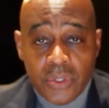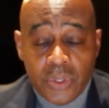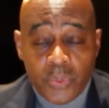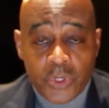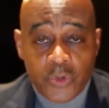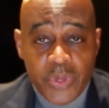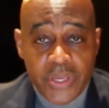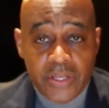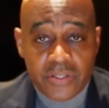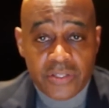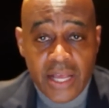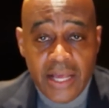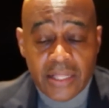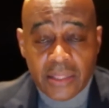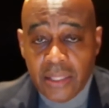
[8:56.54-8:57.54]
which means
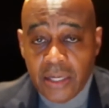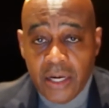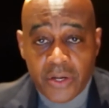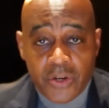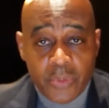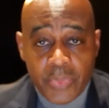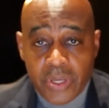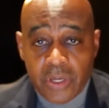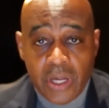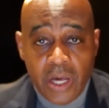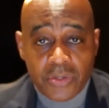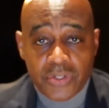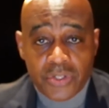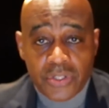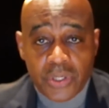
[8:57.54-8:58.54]
that the $100 million
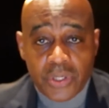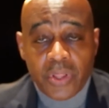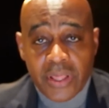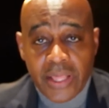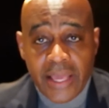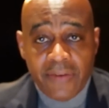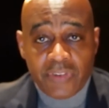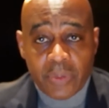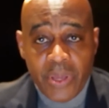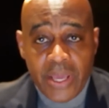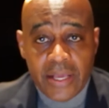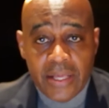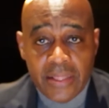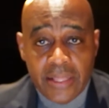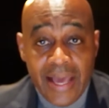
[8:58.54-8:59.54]
or so that they have to
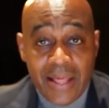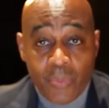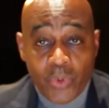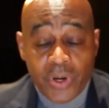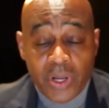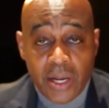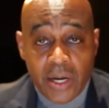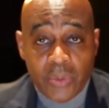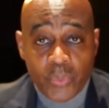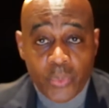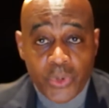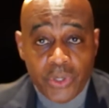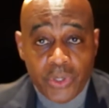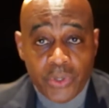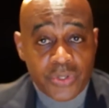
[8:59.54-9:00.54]
pay in that, we're going to
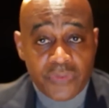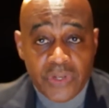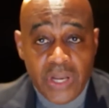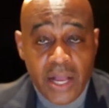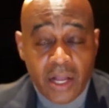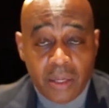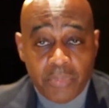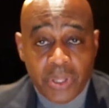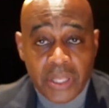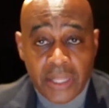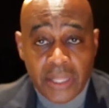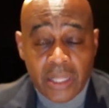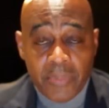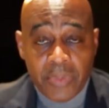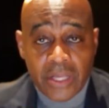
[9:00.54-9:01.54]
reduce, if not
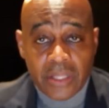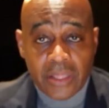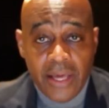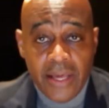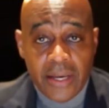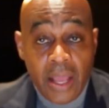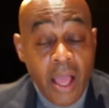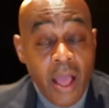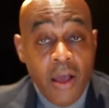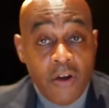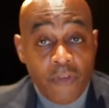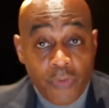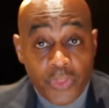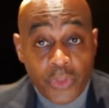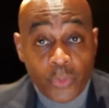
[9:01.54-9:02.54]
completely eliminate that.
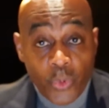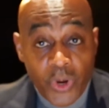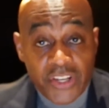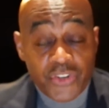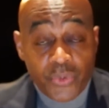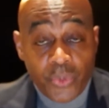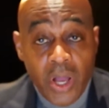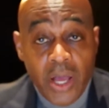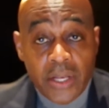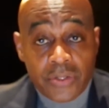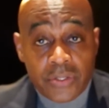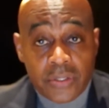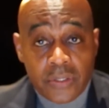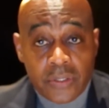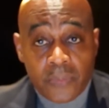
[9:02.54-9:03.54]
For the
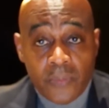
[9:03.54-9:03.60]
restaurants